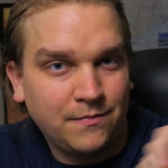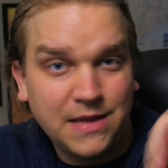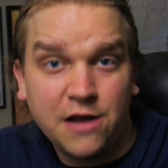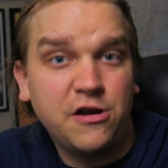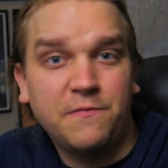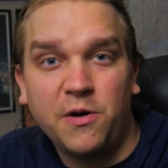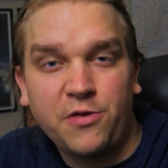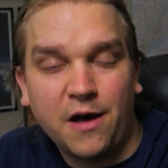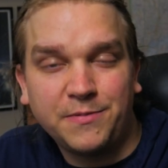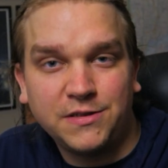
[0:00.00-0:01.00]
Now you have both
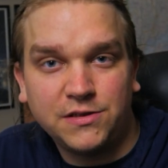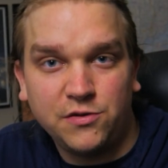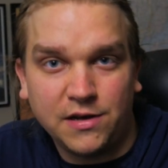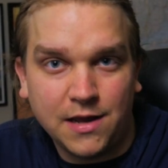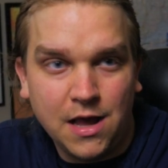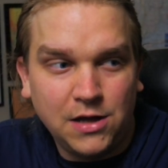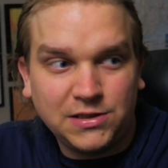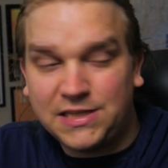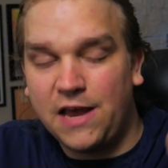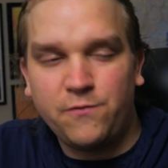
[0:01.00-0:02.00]
options. You can
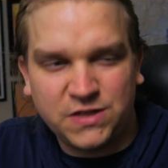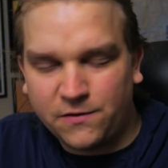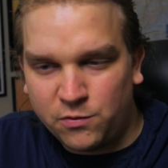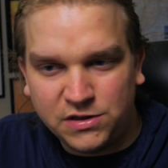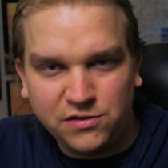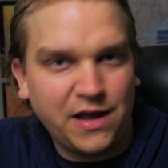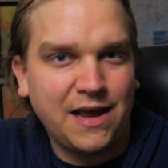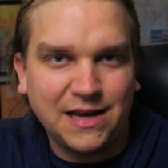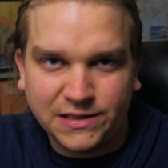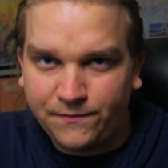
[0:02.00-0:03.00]
save whichever ones you
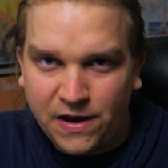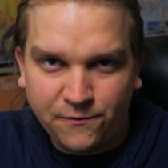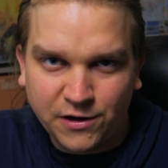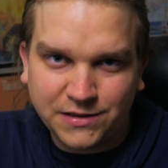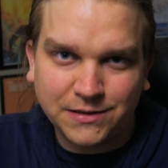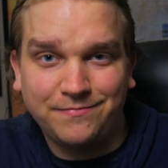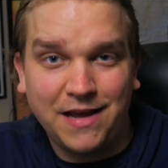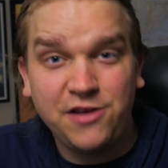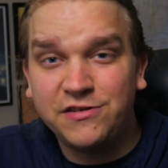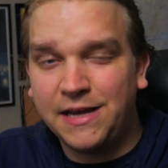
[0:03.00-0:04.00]
like as favorites
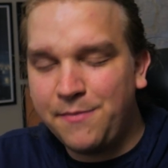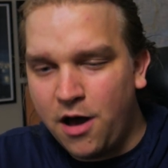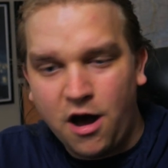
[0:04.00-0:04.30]
and use them